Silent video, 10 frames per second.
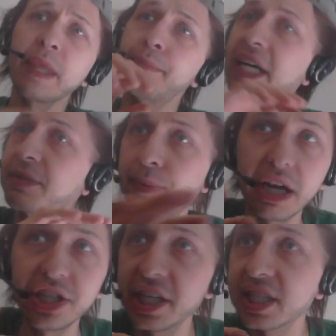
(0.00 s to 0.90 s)
My
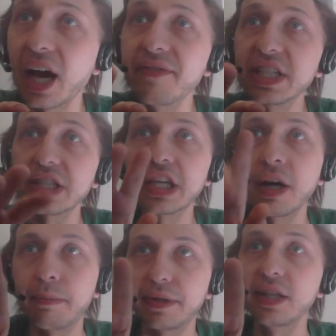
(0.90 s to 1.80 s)
spreadsheet is obviously
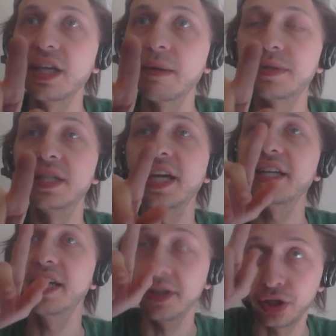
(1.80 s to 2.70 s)
completely up to
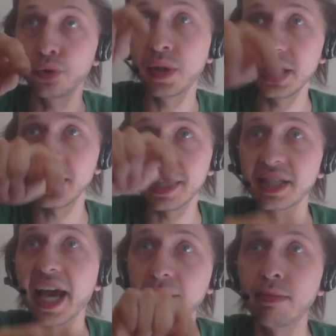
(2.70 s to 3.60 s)
date to this
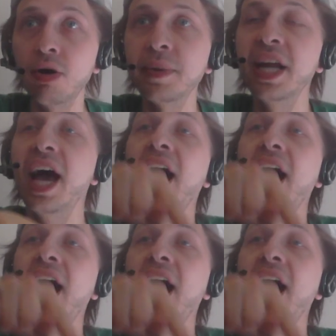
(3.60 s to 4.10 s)
exact moment.